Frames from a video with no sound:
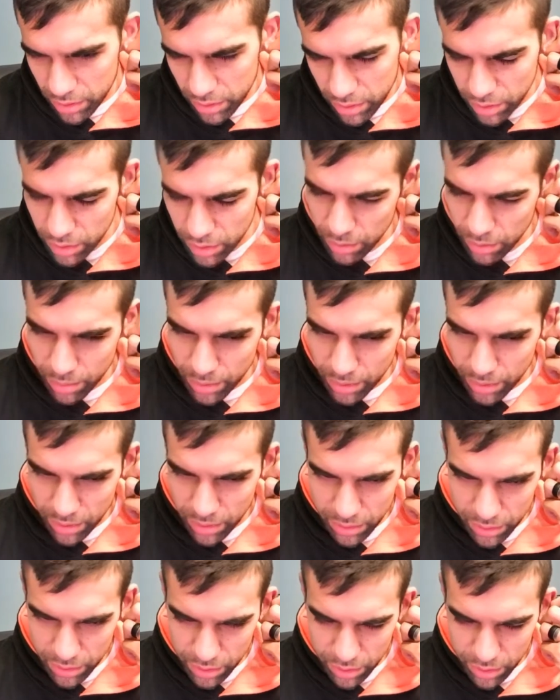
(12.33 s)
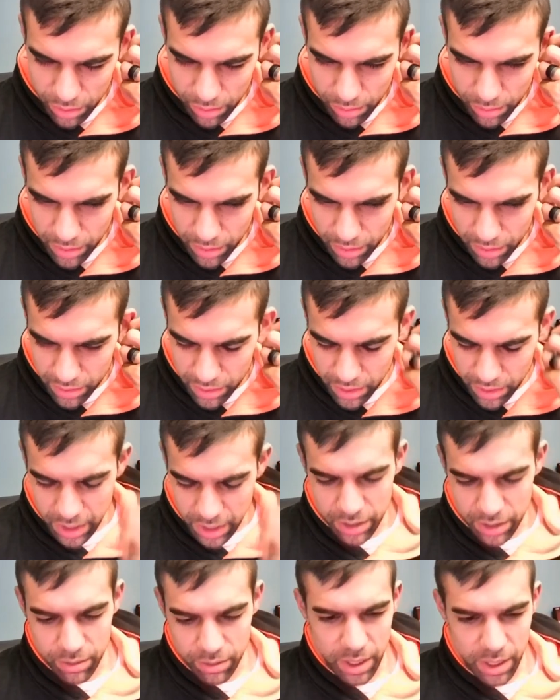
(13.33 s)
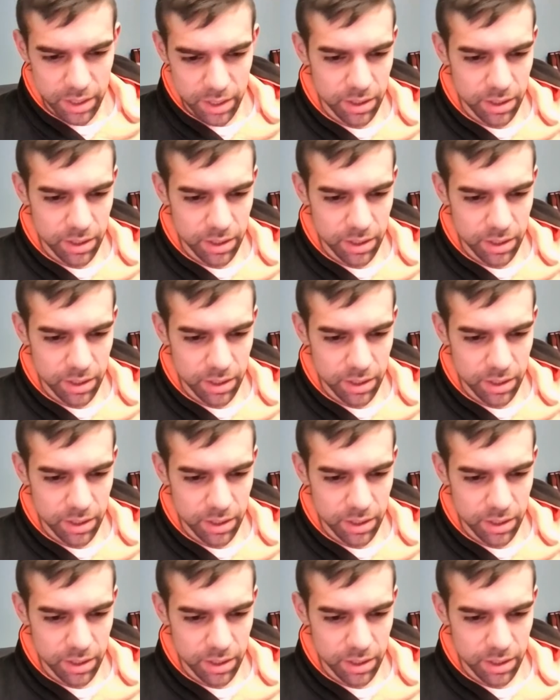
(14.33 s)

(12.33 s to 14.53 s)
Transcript: duper duper death grind.